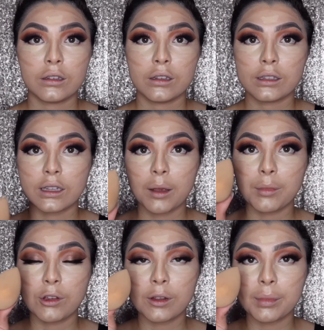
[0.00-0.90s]
Same
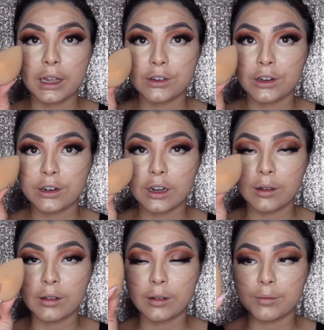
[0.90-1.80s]
beauty blender,
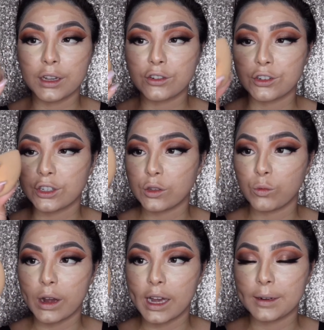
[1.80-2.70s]
um, make sure she's
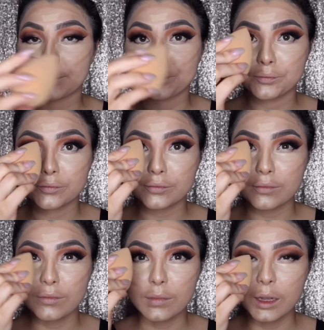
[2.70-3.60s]
wet.
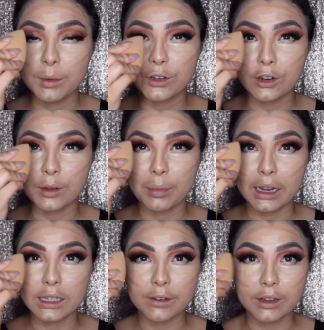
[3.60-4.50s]
Make sure you
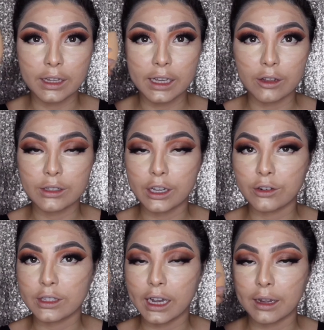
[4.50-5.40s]
blend everything out, take your
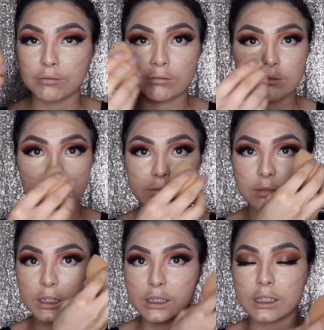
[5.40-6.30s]
time
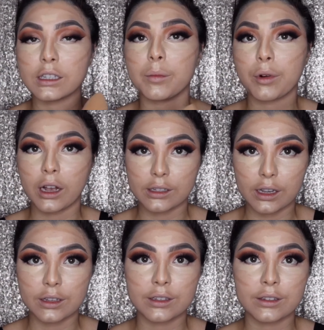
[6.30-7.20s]
because this is a
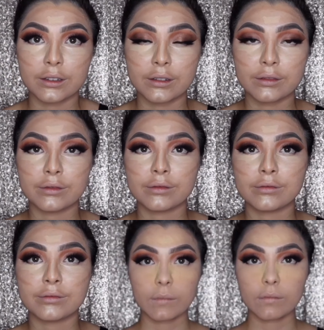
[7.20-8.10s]
process
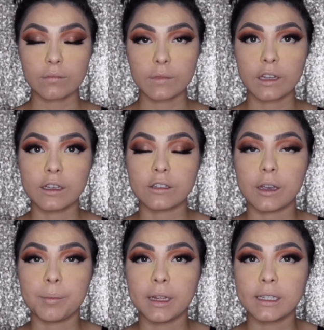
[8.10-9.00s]
okay so i
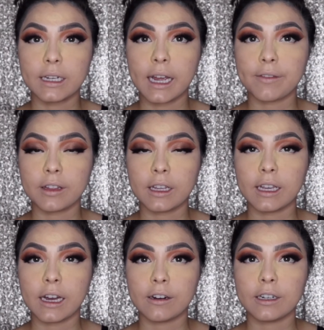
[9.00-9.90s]
blended everything
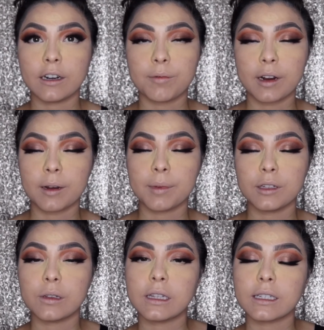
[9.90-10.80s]
out and we're gonna be
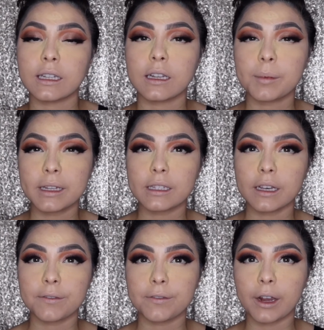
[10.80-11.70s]
doing things a little bit
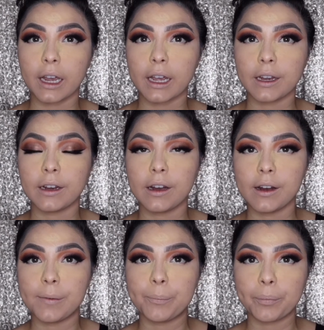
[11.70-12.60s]
different
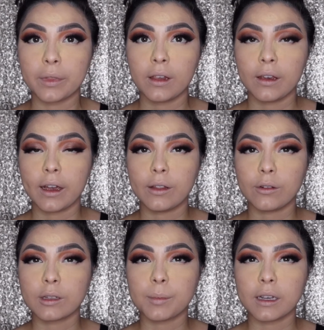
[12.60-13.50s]
um i
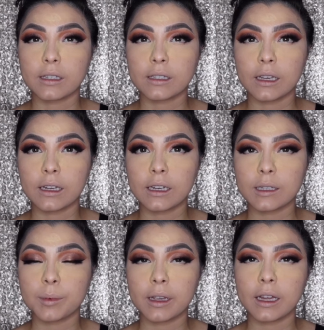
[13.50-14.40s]
noticed my skin has
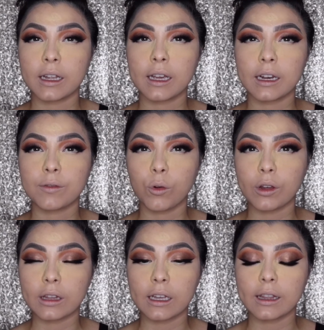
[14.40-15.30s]
been getting kind of
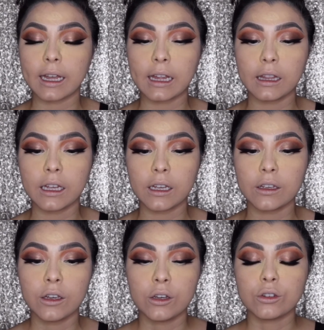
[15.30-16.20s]
oily lately
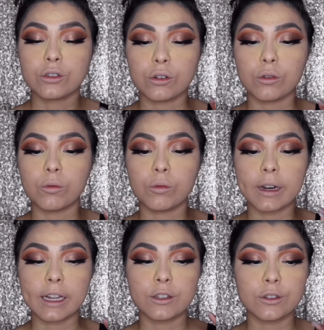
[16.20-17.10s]
so what
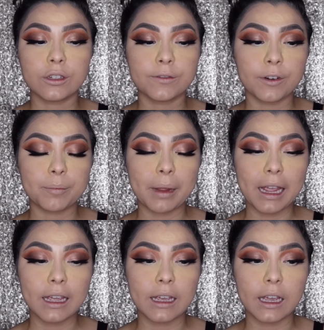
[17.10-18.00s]
i did for
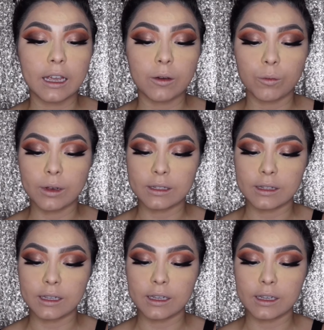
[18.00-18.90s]
baking was
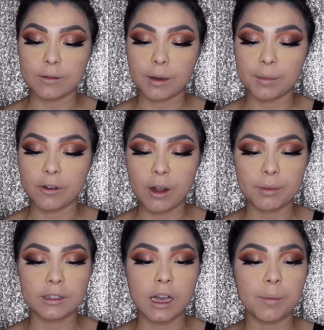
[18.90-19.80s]
the i'm gonna grab the
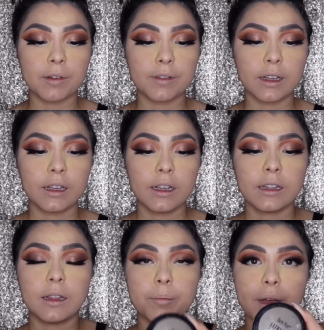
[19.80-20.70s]
top of it
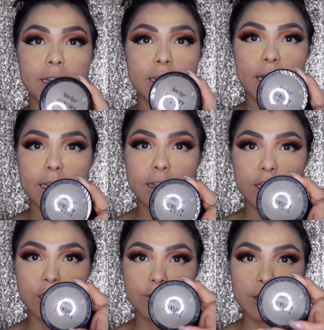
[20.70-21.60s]
the ben
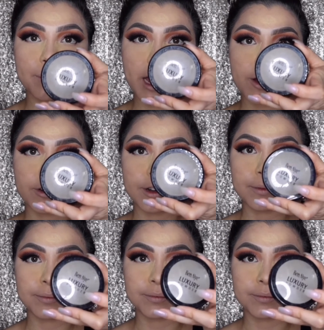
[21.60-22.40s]
luxury powder